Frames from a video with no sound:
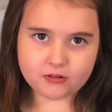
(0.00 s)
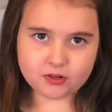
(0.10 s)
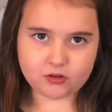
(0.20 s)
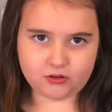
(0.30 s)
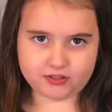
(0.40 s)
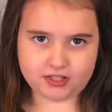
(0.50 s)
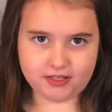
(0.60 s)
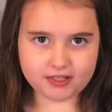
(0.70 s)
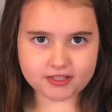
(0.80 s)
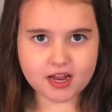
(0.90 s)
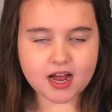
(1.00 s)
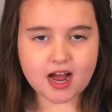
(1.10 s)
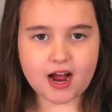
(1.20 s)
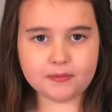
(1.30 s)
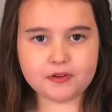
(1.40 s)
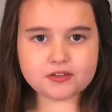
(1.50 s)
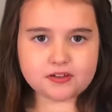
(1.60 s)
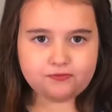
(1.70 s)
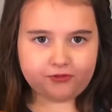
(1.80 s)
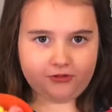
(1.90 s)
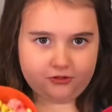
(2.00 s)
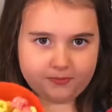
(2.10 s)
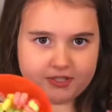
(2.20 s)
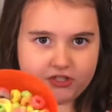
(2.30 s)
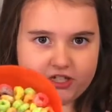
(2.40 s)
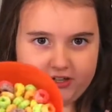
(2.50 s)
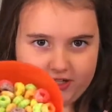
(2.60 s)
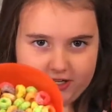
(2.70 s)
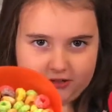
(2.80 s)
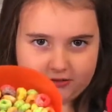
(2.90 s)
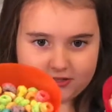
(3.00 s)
holes in it. I'm using Fruit Loops and Cheerios,